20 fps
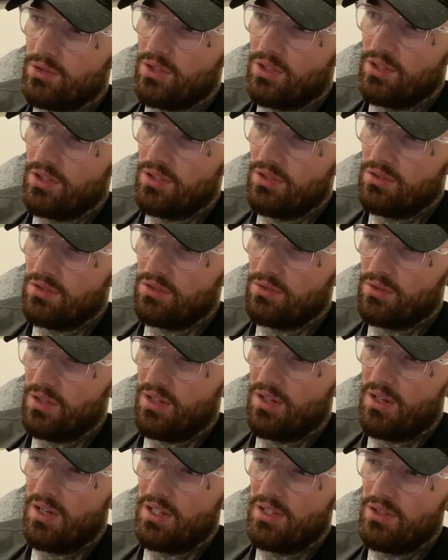I use as
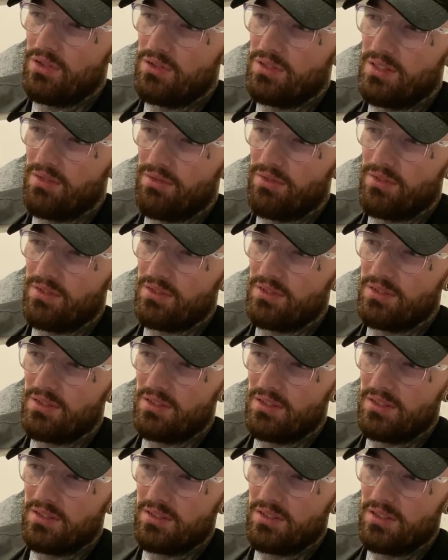well. I use different
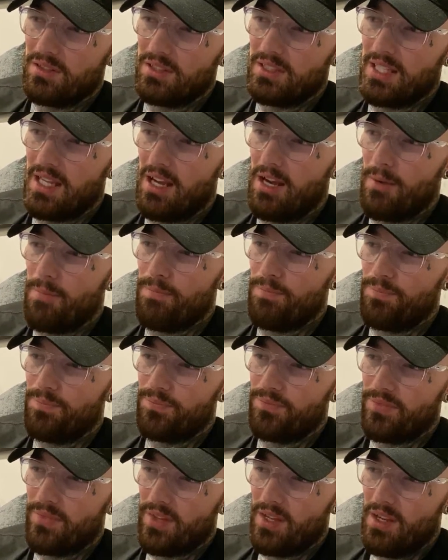setup
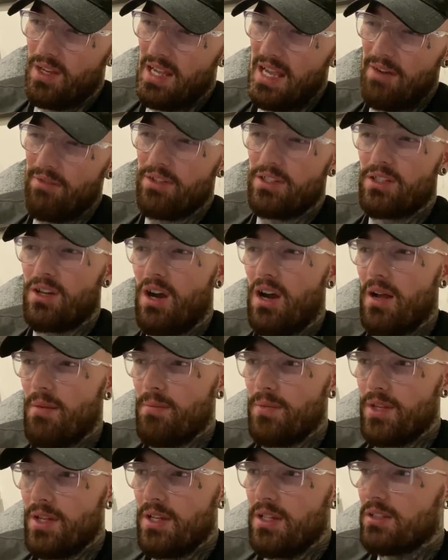every
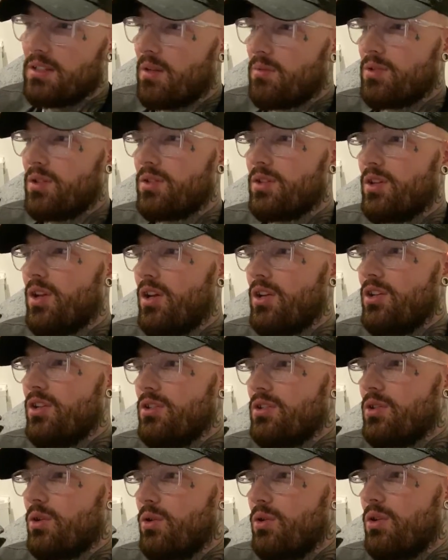time. Sometimes I don't
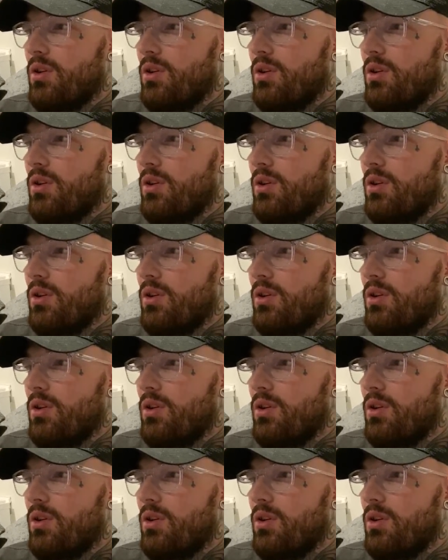use.